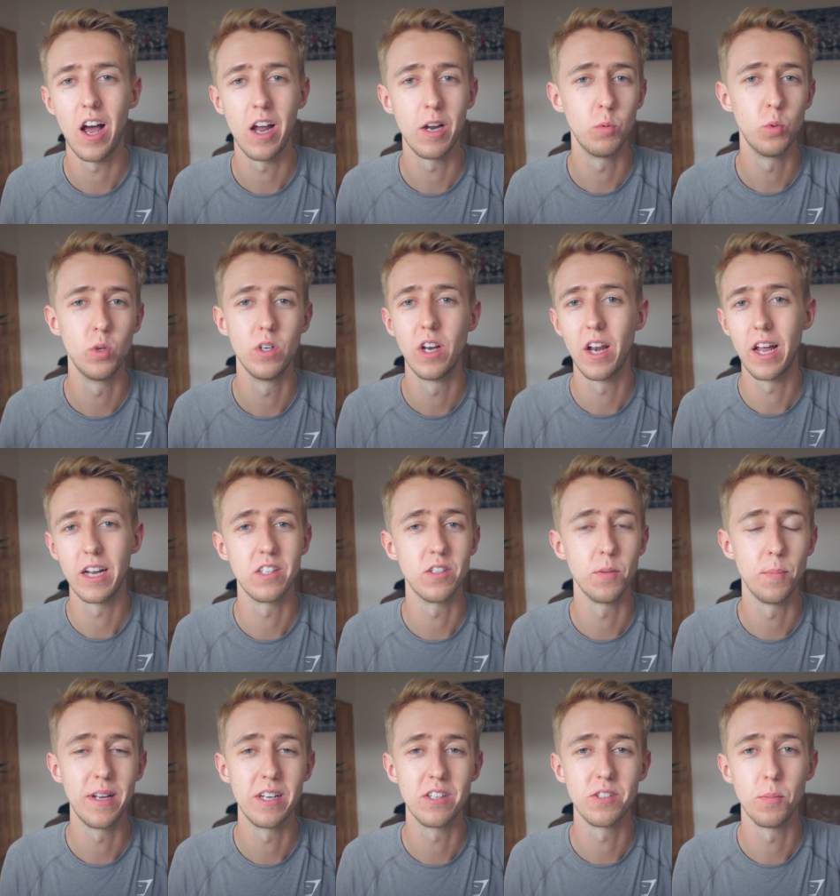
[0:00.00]
I would like
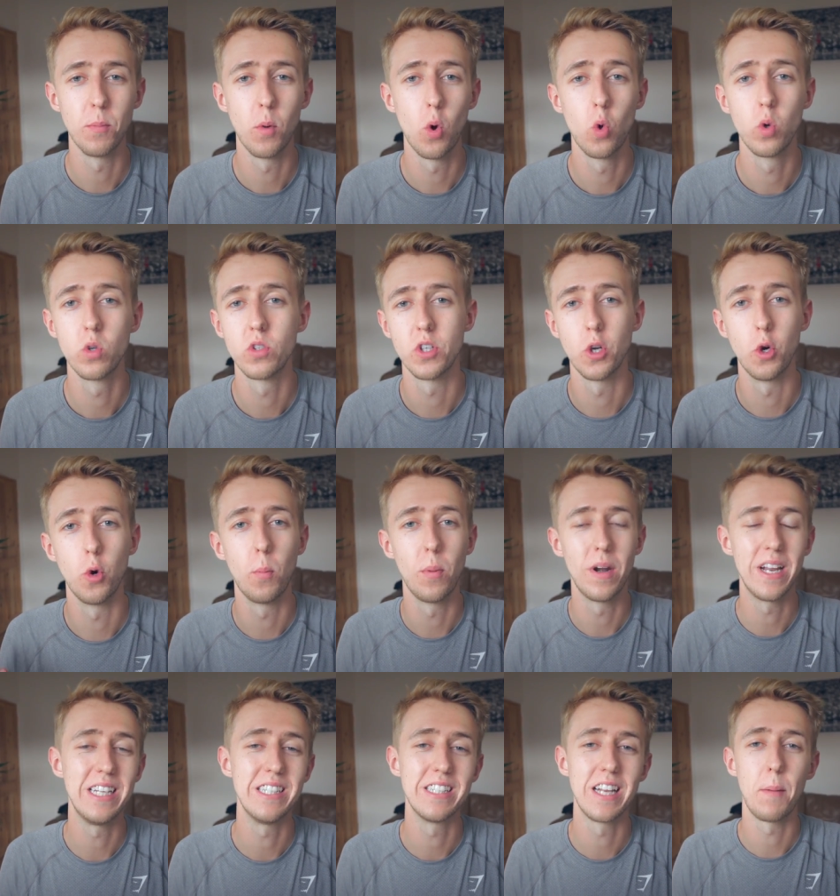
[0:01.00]
to make some more, so
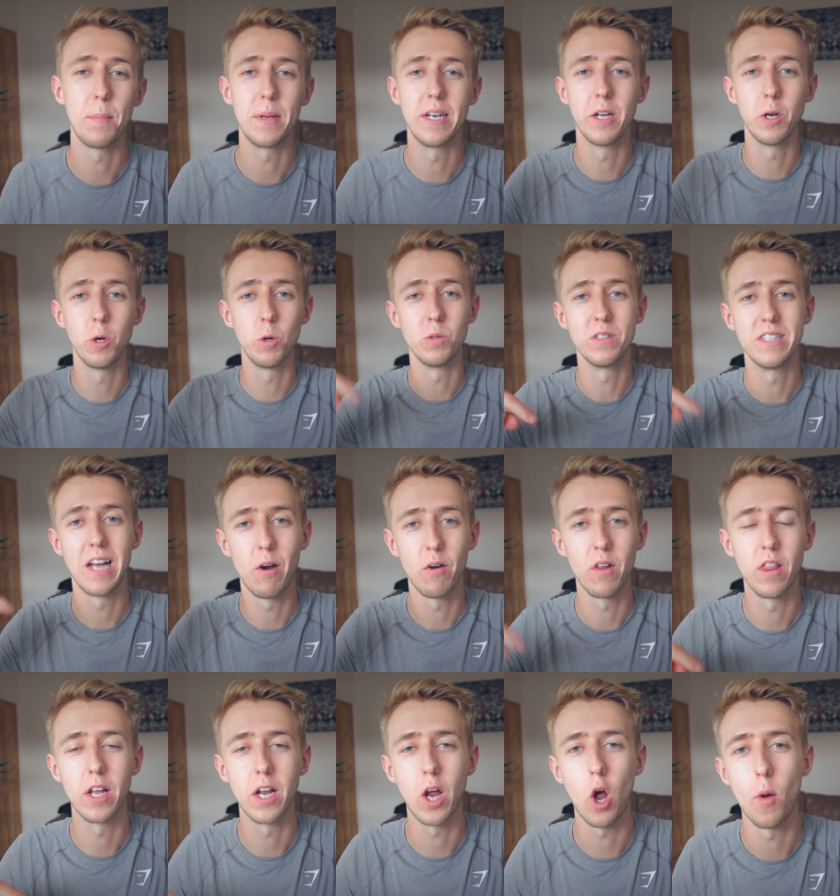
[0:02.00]
please let me know down
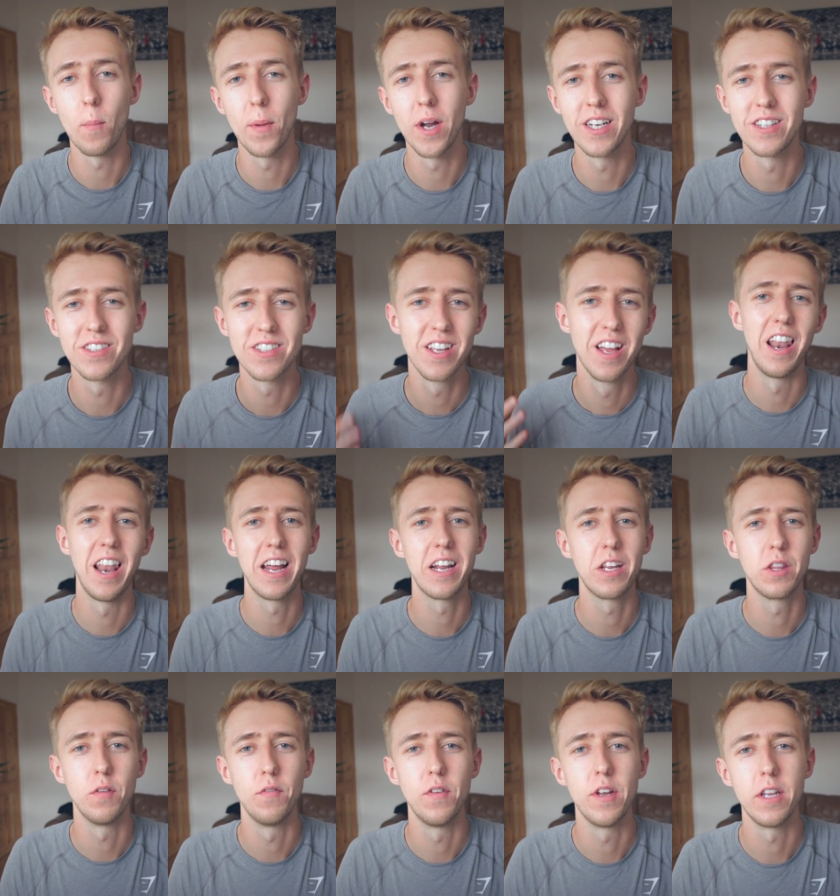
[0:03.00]
in the comments.
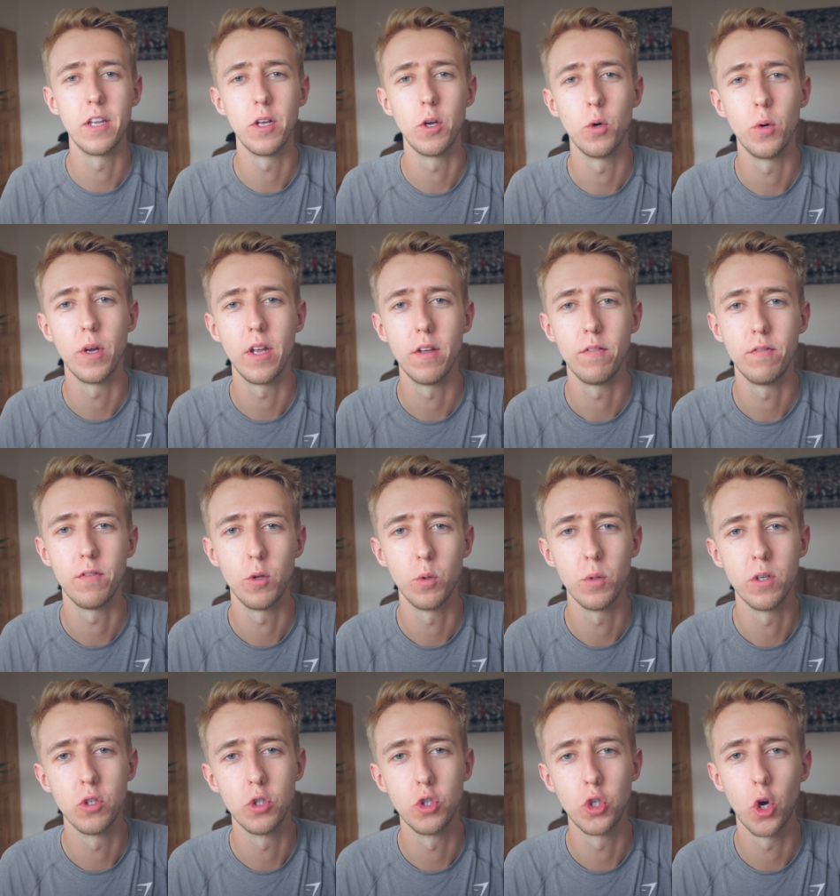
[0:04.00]
Like the video if you
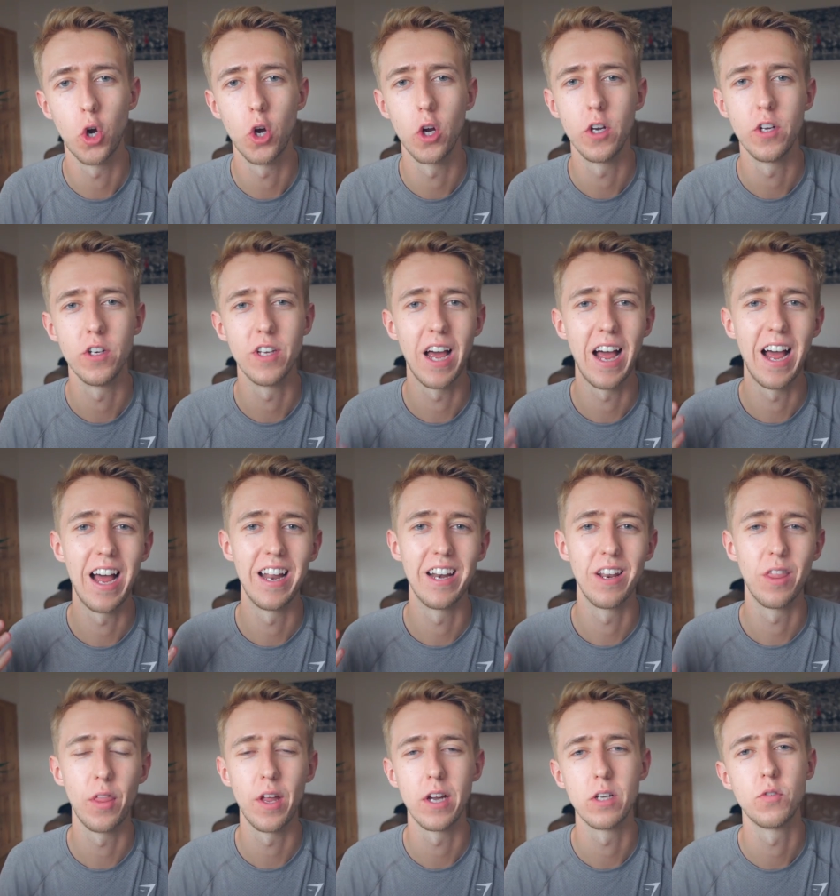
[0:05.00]
enjoyed,
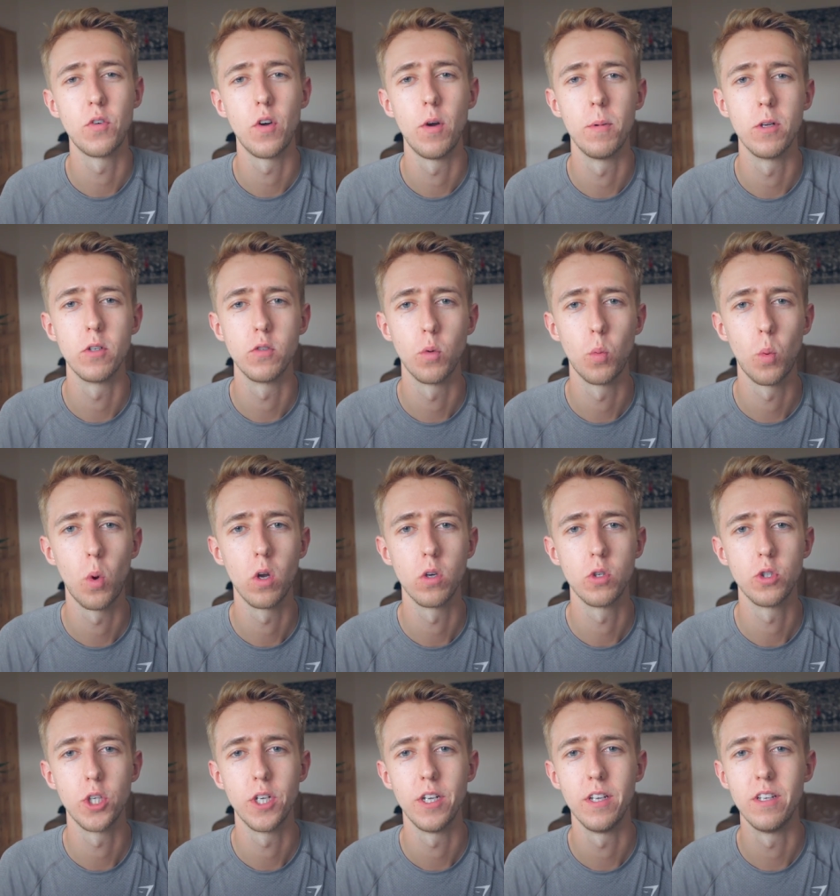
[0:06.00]
and thanks very much for
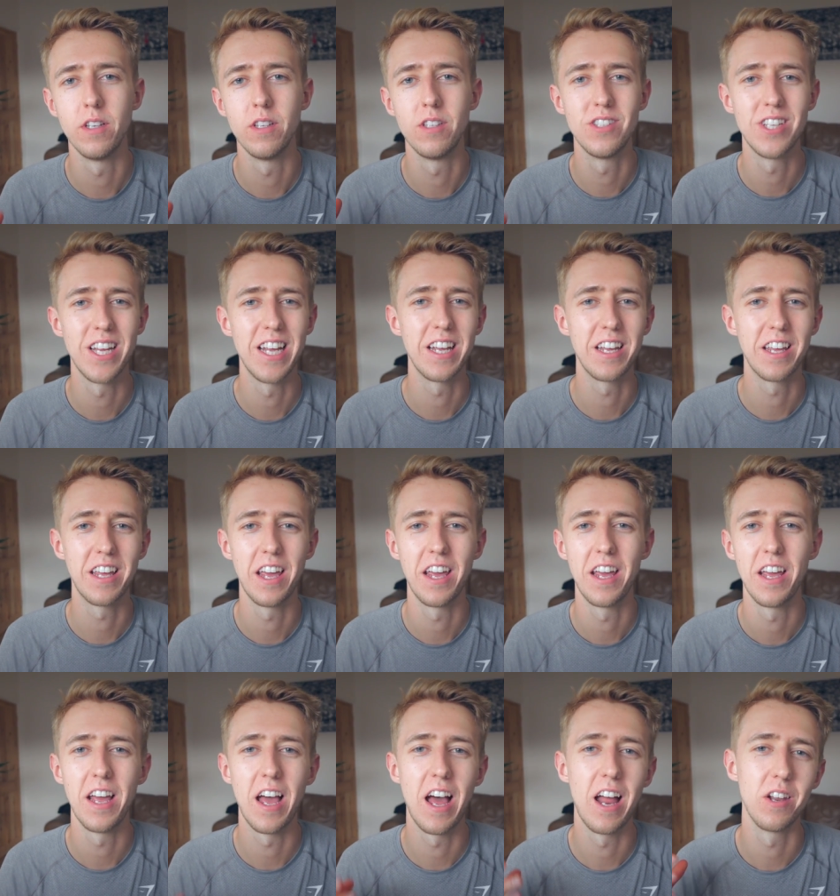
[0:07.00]
watching. Take
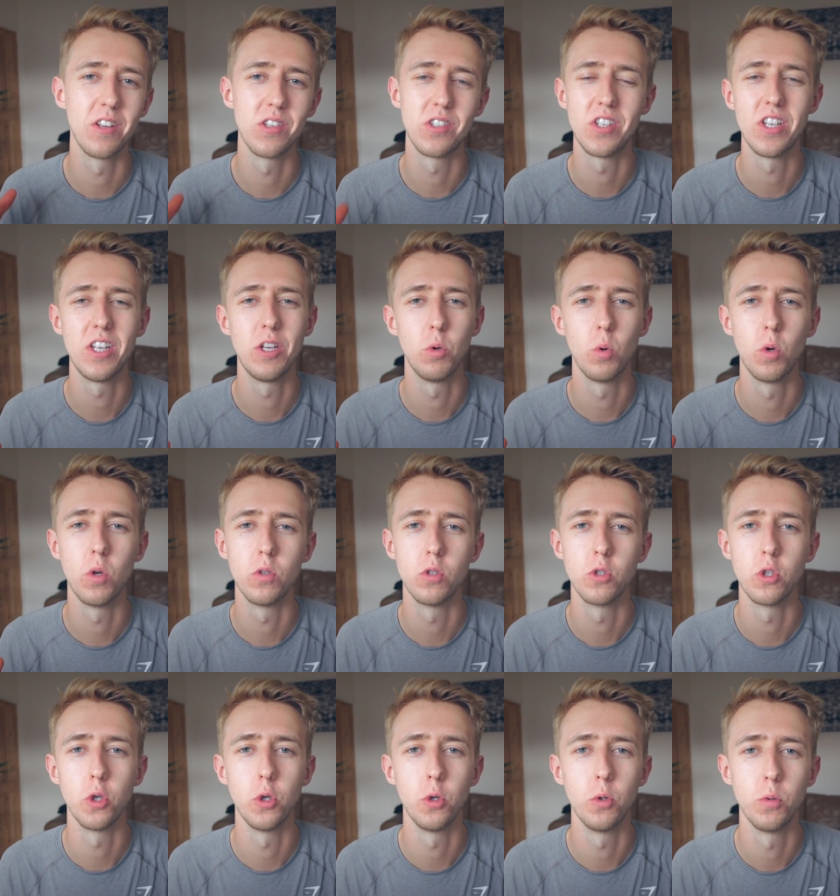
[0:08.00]
care, and I'll see you all
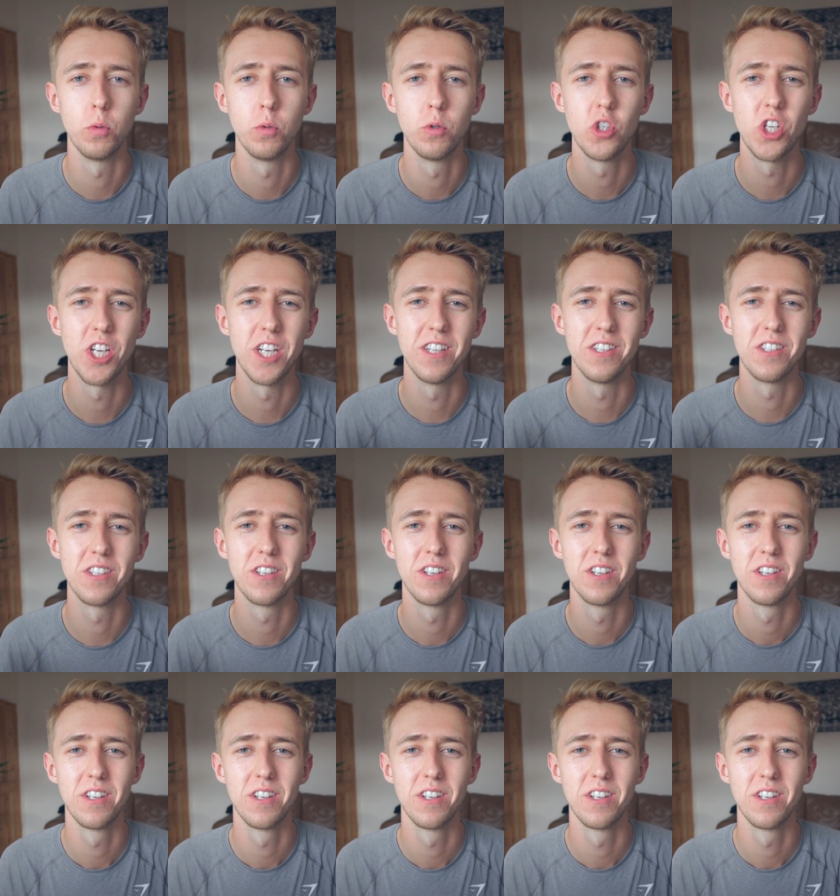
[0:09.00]
soon. Cheers.